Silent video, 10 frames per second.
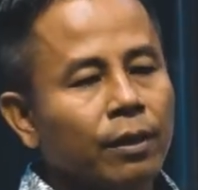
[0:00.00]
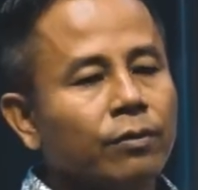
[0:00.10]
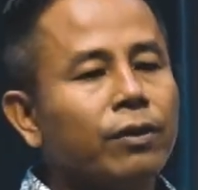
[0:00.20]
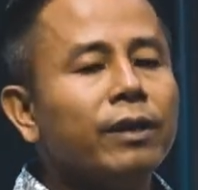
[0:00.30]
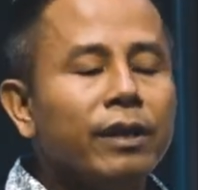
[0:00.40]

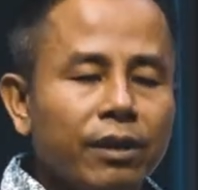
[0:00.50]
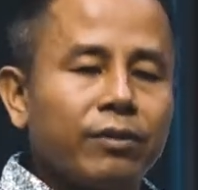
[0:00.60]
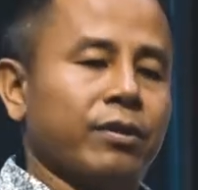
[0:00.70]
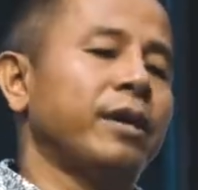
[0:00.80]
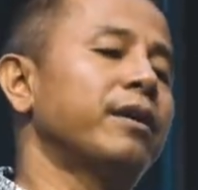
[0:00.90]
Cindy
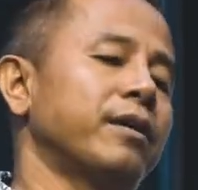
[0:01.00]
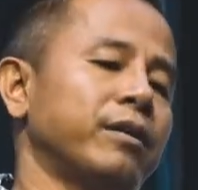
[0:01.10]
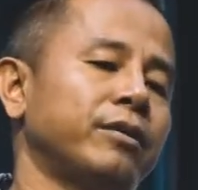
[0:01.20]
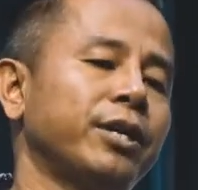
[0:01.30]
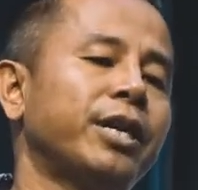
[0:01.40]
is
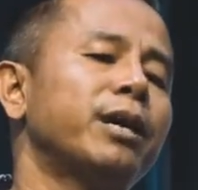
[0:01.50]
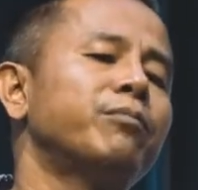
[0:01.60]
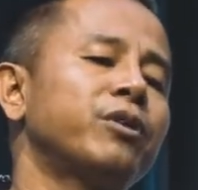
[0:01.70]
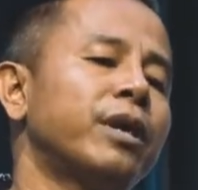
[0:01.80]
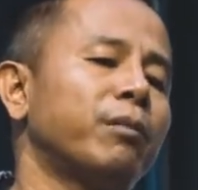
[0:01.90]
here. She came
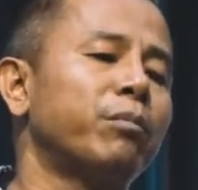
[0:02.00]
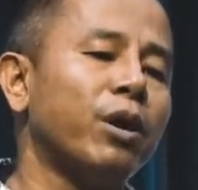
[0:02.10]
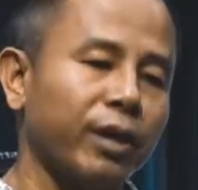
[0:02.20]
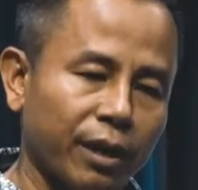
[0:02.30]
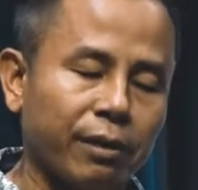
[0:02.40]
to
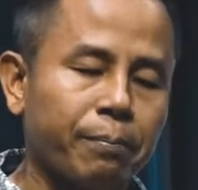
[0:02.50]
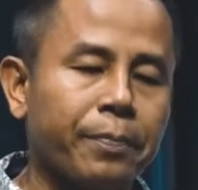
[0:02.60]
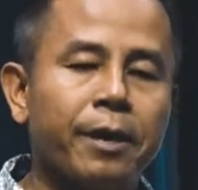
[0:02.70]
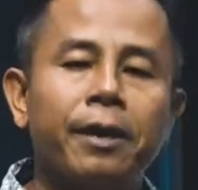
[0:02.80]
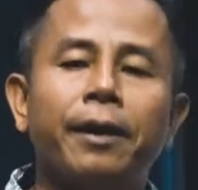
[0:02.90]
Cambodia
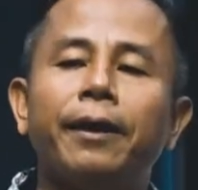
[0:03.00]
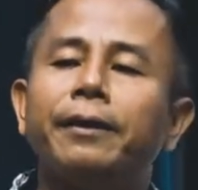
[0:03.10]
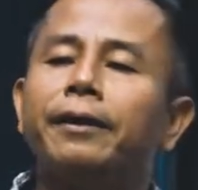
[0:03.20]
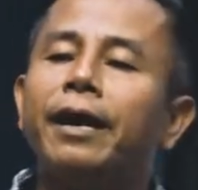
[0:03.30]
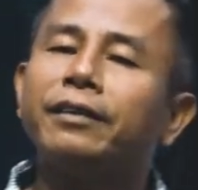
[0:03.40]

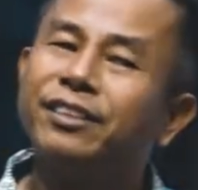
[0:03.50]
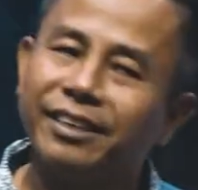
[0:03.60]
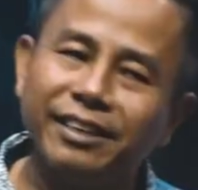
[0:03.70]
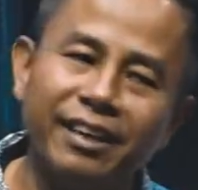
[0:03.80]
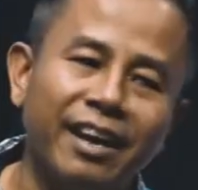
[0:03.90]
in
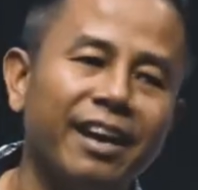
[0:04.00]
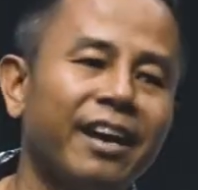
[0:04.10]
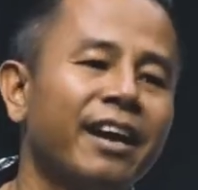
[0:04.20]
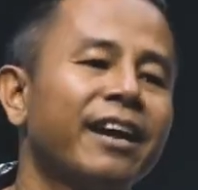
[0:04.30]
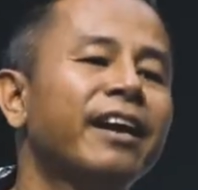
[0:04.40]

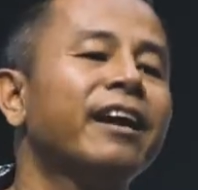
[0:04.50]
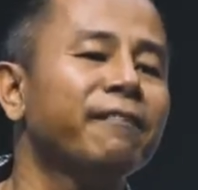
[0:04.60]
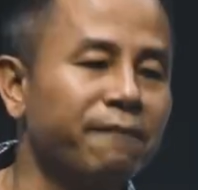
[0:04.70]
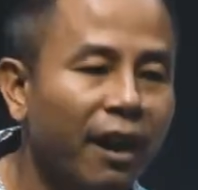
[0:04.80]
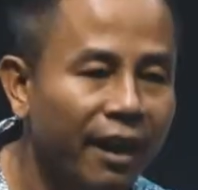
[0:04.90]

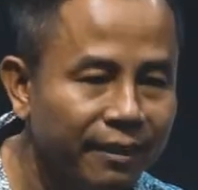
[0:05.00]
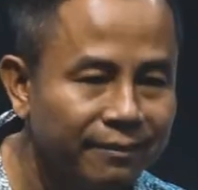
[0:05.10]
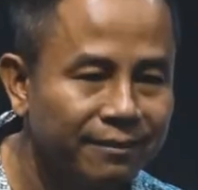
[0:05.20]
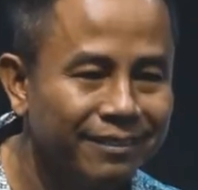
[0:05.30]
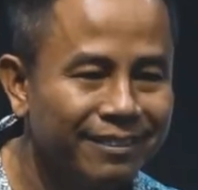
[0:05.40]
1995,
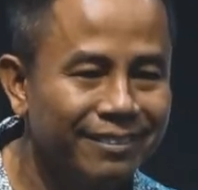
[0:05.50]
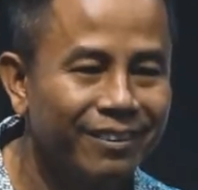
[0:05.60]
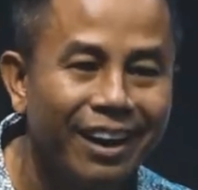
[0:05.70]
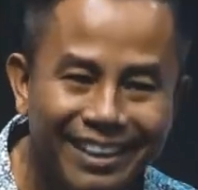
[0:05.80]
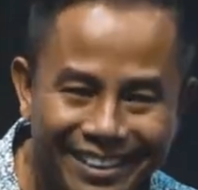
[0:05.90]

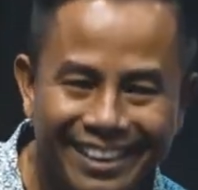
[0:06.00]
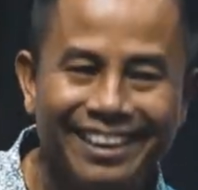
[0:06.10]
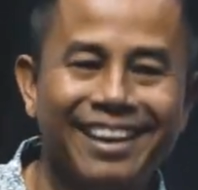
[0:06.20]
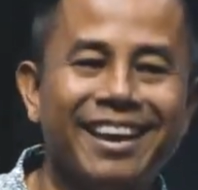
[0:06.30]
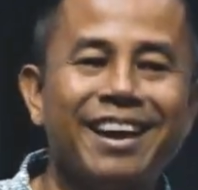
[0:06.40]
right?
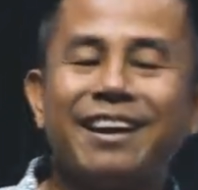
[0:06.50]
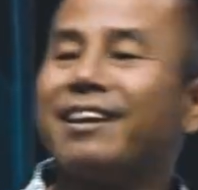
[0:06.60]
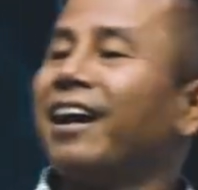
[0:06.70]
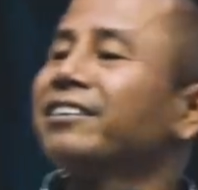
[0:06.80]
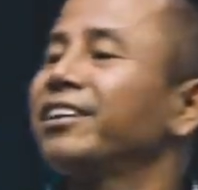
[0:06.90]

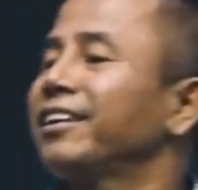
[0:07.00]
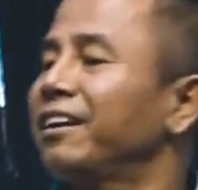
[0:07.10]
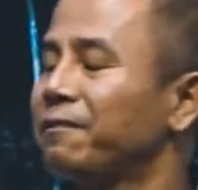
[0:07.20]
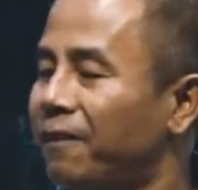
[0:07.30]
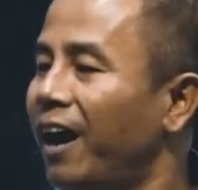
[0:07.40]

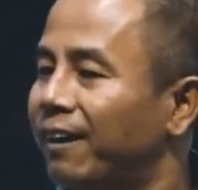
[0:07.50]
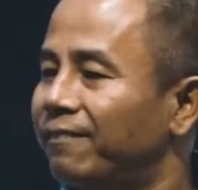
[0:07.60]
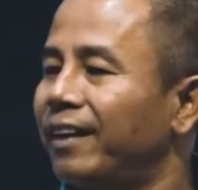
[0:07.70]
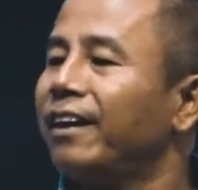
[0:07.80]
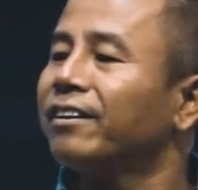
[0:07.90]
1995.
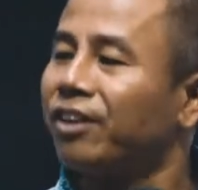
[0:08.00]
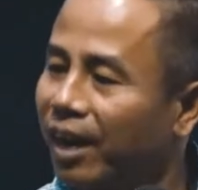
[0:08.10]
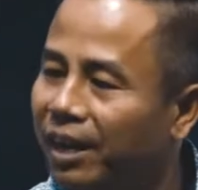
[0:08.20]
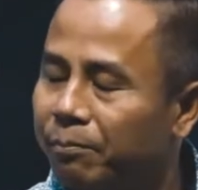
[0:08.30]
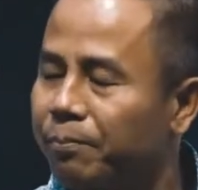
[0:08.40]
At that
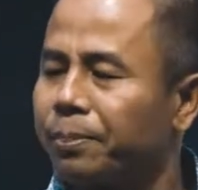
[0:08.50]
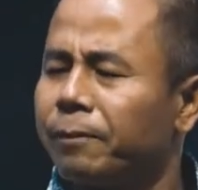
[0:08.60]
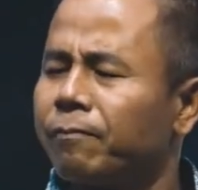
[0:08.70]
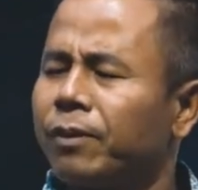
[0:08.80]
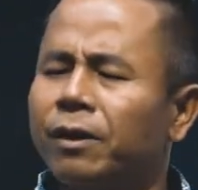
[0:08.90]
time,
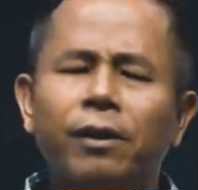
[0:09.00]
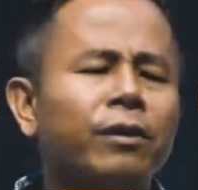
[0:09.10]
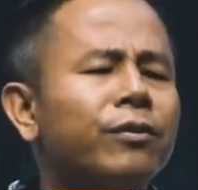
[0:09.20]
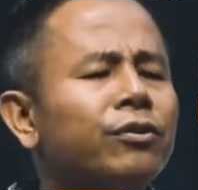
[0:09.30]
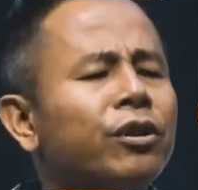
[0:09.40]

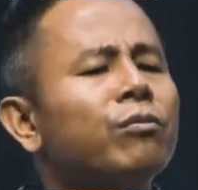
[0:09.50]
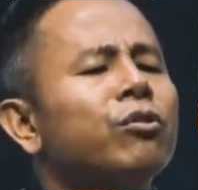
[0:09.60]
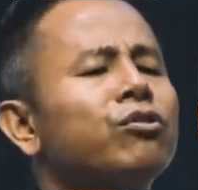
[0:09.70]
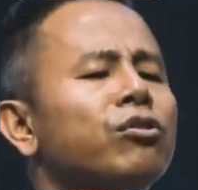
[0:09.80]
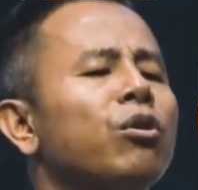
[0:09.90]
the church
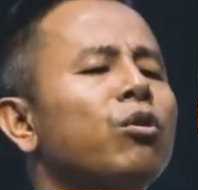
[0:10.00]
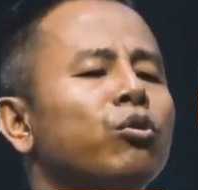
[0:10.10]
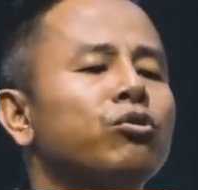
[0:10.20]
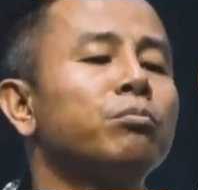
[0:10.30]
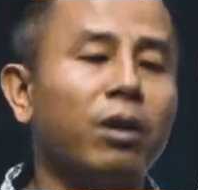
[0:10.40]
was so
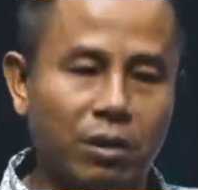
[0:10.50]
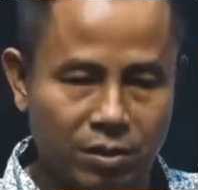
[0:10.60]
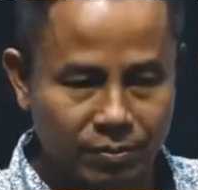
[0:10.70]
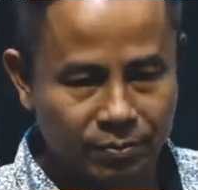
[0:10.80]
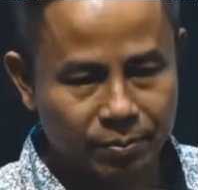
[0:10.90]

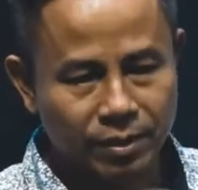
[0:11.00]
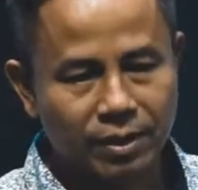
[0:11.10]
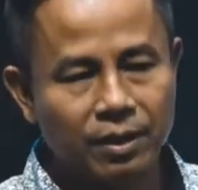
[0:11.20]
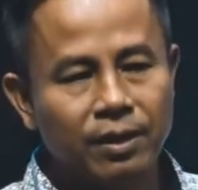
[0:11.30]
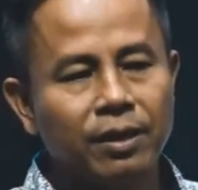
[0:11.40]
small.
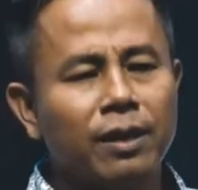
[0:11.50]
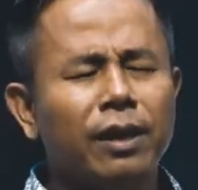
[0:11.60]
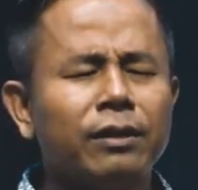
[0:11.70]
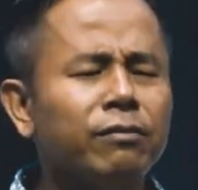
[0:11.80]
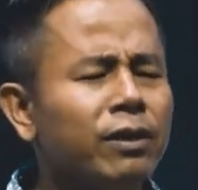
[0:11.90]

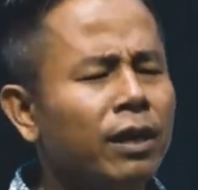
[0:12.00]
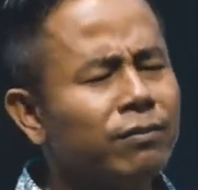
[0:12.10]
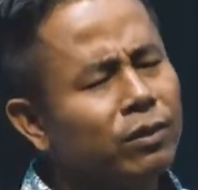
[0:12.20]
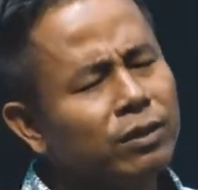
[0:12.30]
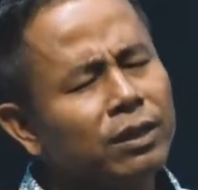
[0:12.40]
I think we
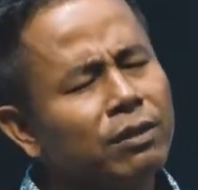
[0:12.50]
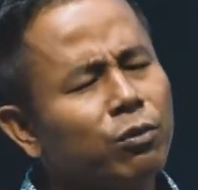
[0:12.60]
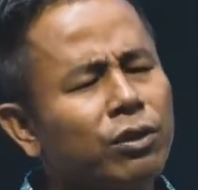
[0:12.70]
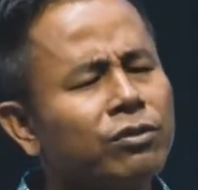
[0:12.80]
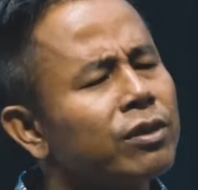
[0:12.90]
have only like,
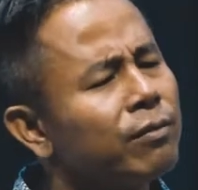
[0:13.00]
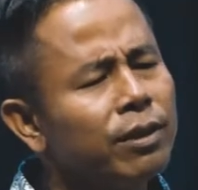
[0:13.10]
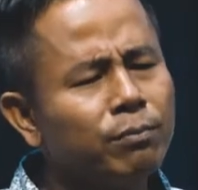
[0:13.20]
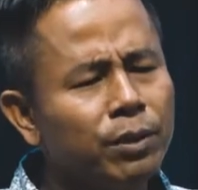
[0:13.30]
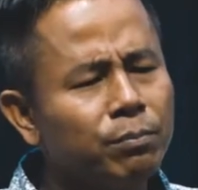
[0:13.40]
what,
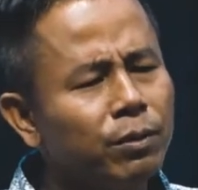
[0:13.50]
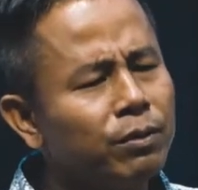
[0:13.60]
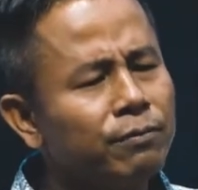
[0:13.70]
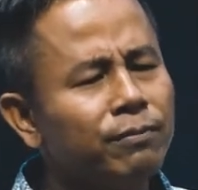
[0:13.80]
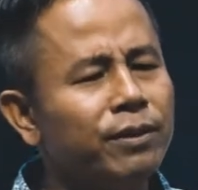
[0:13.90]
7
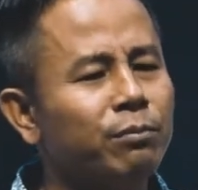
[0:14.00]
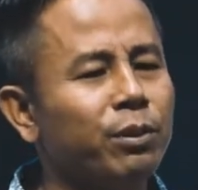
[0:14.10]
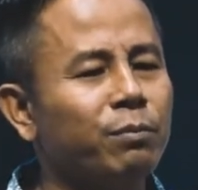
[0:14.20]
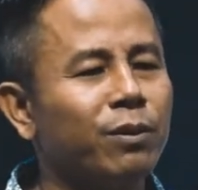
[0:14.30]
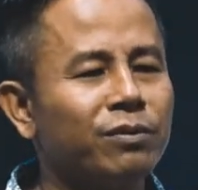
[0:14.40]
people, 15
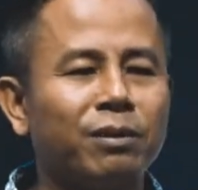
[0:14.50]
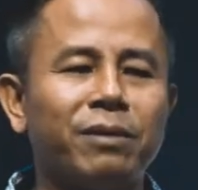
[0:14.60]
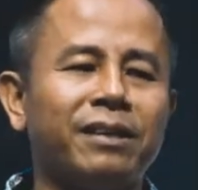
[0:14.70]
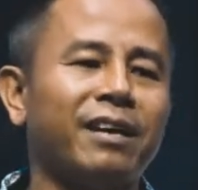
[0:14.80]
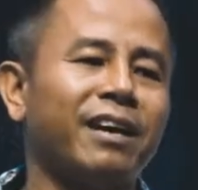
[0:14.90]
people, something
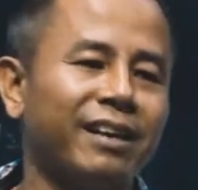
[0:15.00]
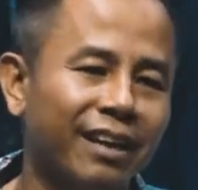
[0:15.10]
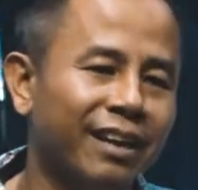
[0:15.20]
like that.